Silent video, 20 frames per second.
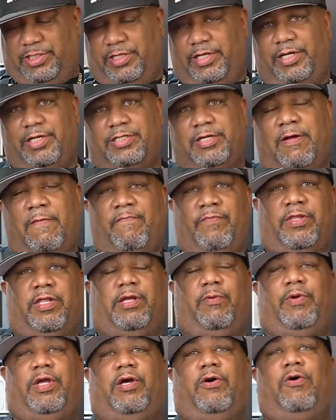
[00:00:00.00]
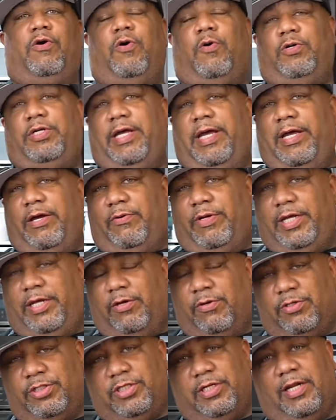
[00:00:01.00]
to this. Then we're gonna go
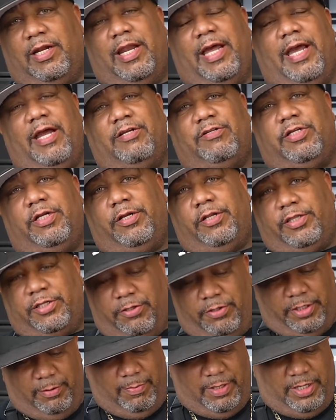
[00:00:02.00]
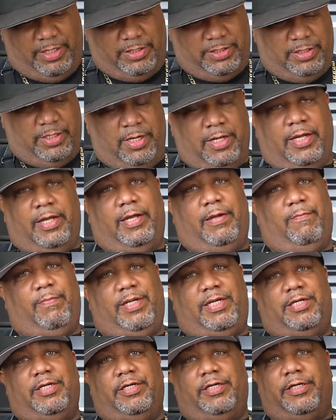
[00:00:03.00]
downhill to the last 30 minutes and be
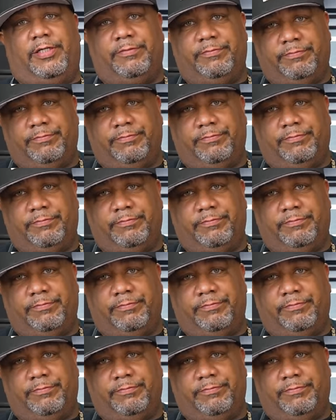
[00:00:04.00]
done.